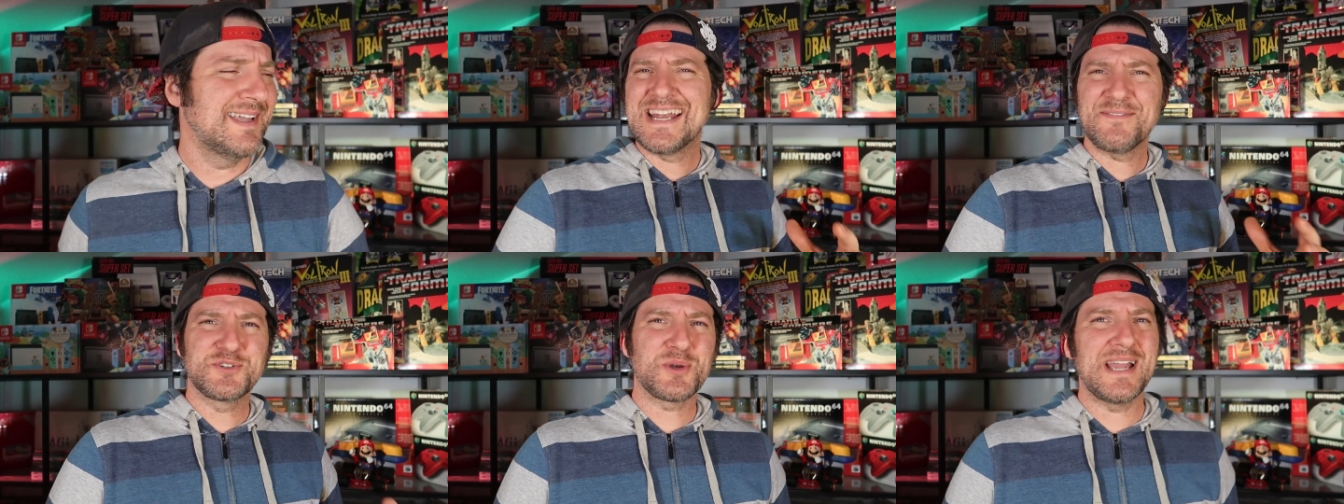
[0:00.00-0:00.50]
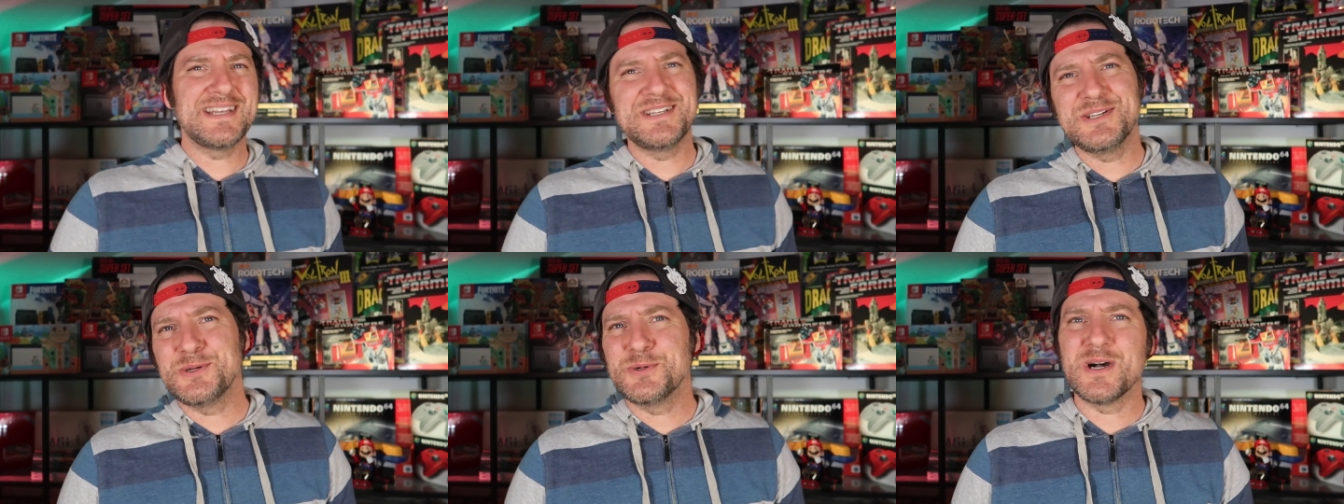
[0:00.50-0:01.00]
And I've tried to
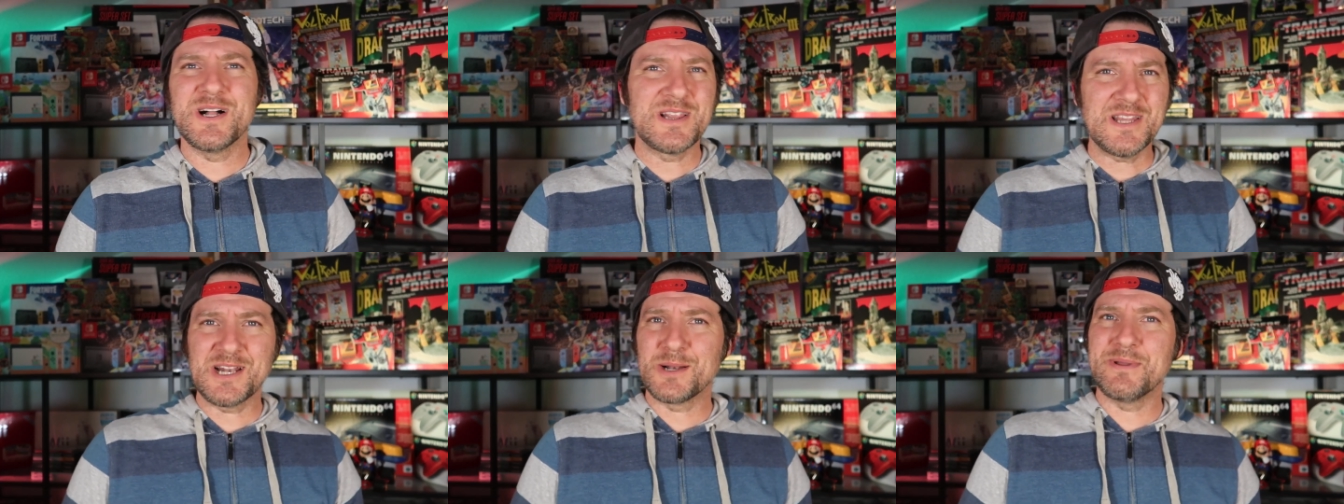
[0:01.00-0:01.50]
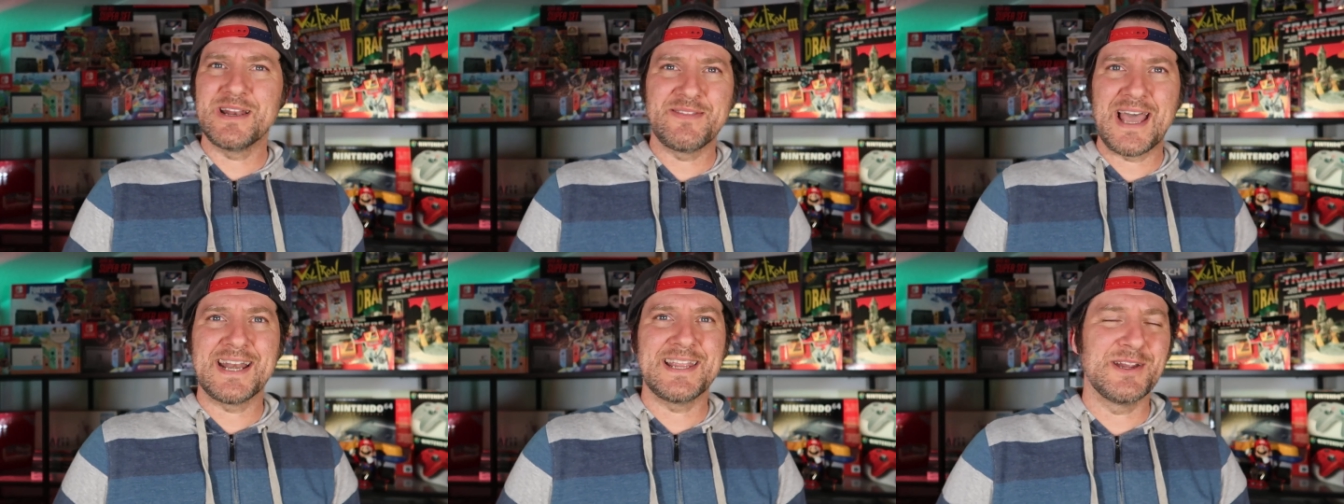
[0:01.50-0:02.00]
do a little bit of
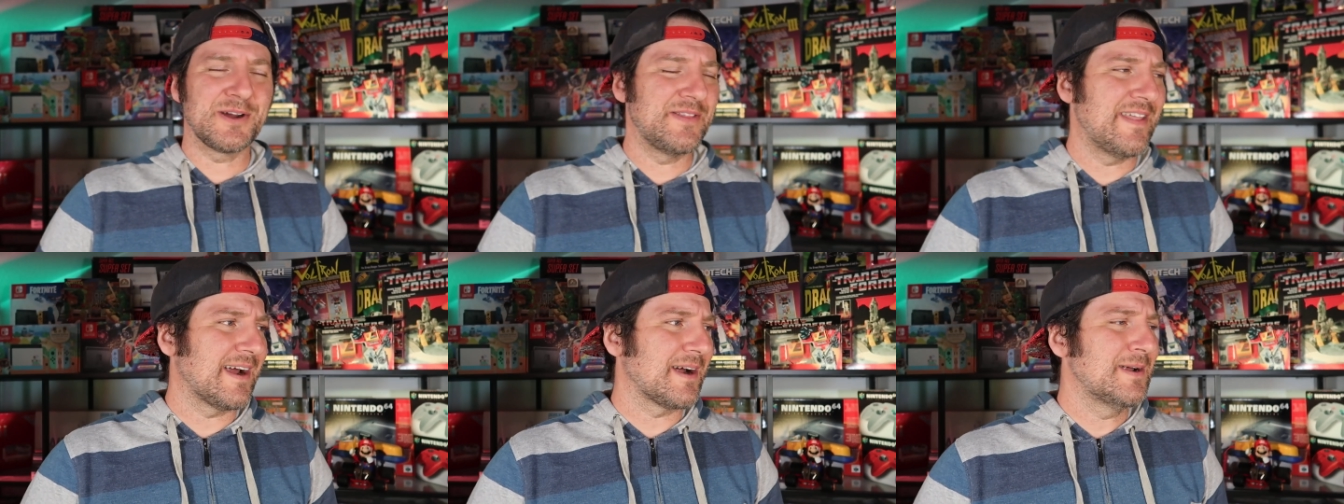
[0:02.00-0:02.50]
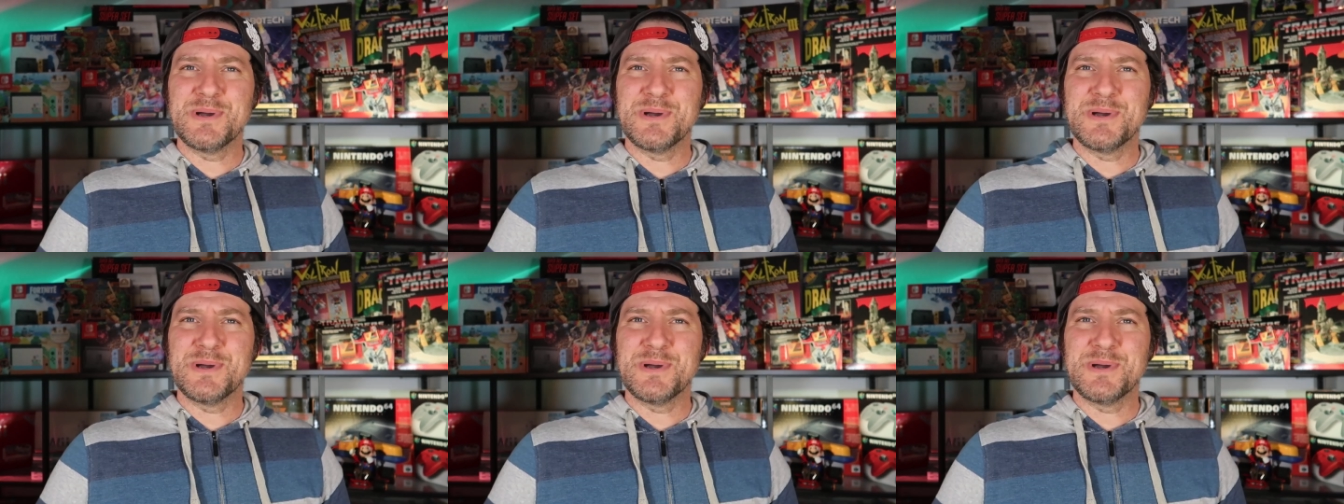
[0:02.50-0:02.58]
that here and there.